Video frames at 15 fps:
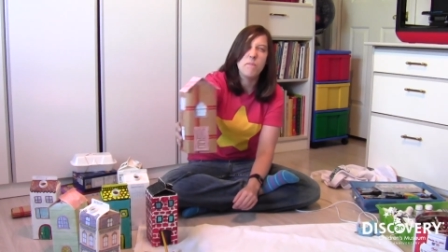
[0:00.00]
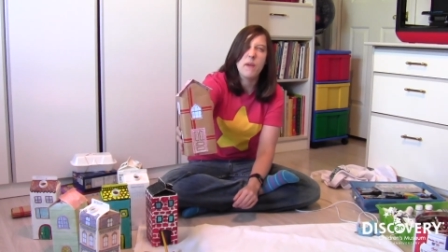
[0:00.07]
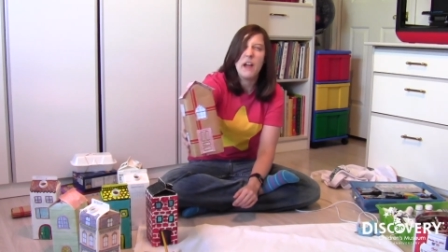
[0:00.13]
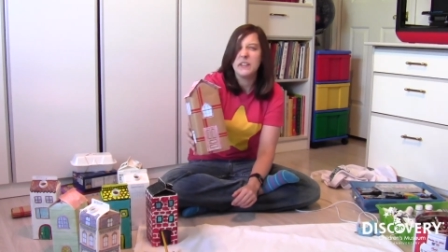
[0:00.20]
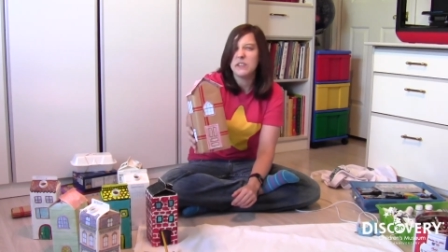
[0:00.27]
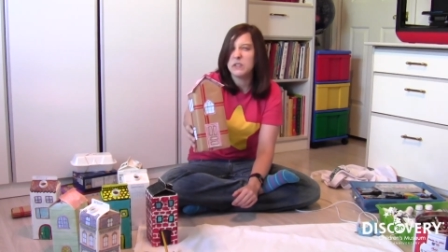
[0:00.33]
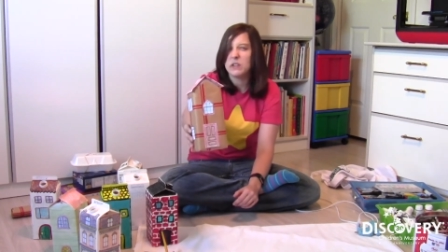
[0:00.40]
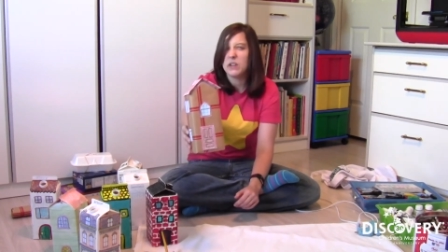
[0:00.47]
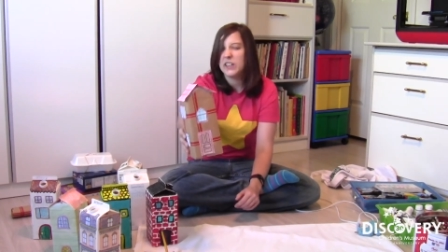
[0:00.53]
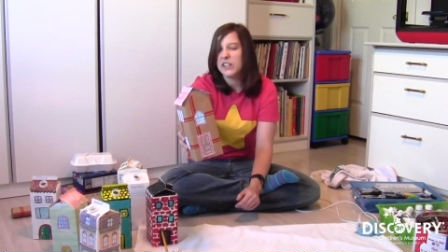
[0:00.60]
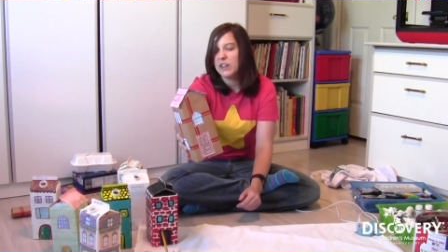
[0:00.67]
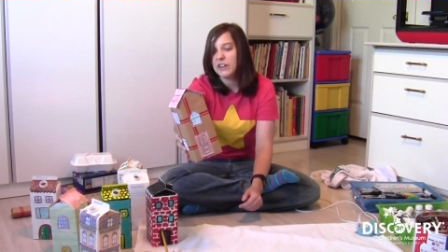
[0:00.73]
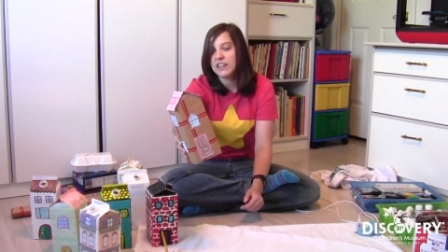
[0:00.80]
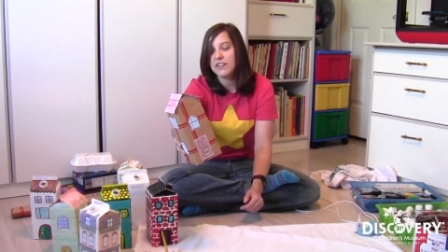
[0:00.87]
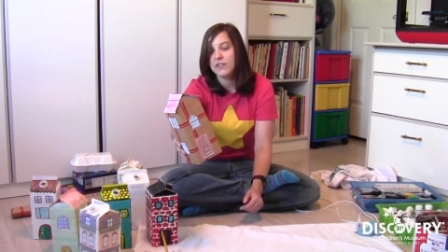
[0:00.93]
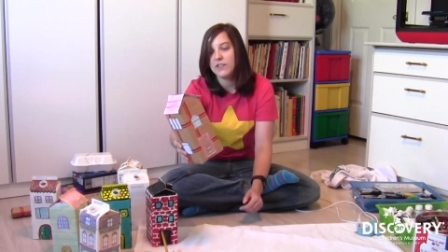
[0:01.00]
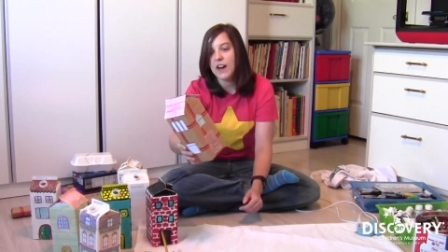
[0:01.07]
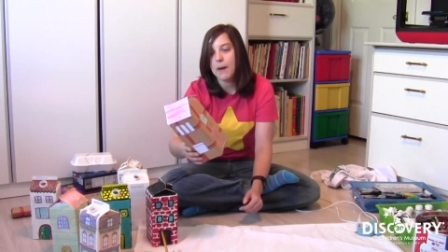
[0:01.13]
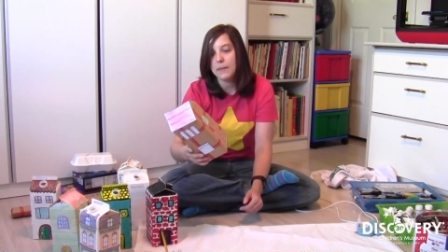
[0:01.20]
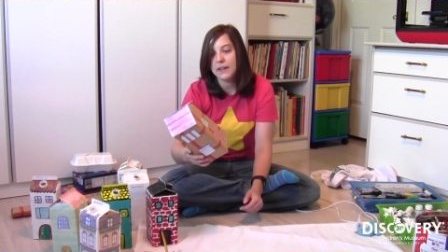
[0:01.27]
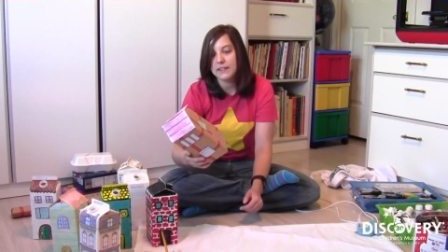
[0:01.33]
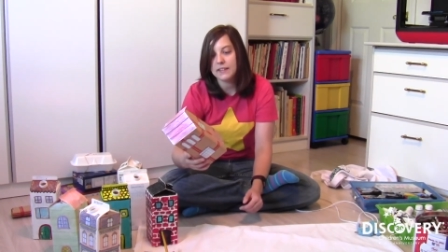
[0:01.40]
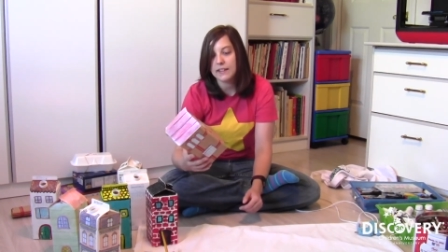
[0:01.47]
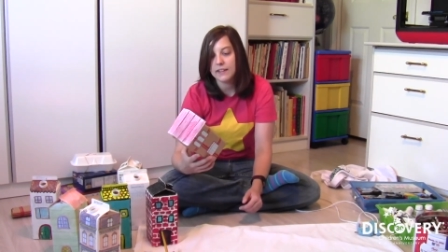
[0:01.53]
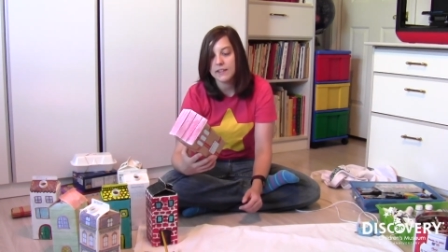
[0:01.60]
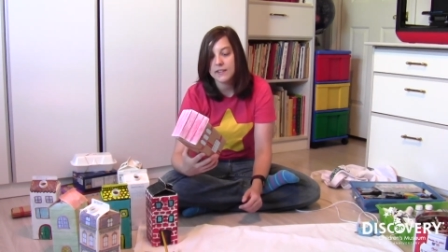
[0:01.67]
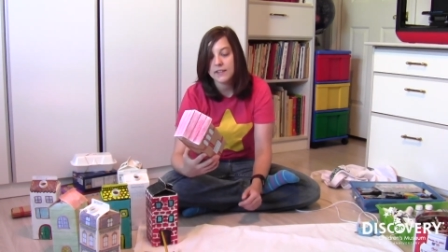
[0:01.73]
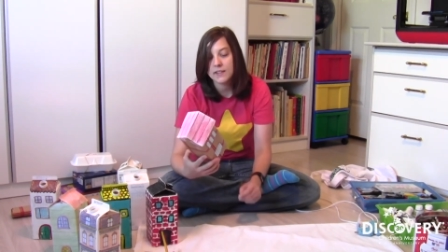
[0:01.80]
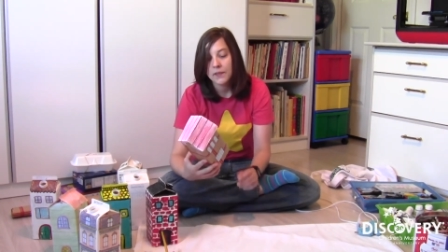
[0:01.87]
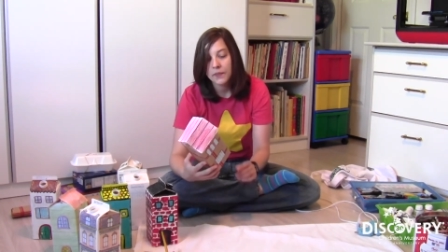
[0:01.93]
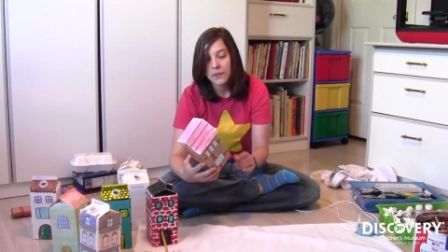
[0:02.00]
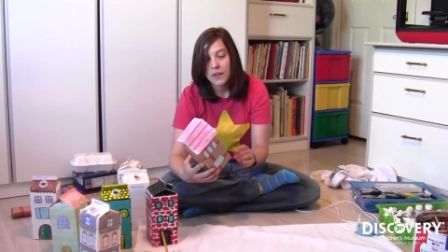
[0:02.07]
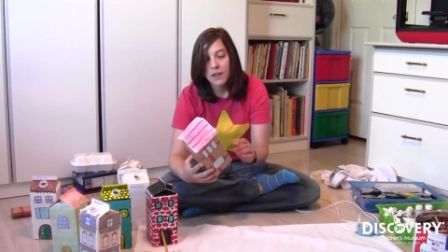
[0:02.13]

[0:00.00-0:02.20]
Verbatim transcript: master your gift wrapping skills.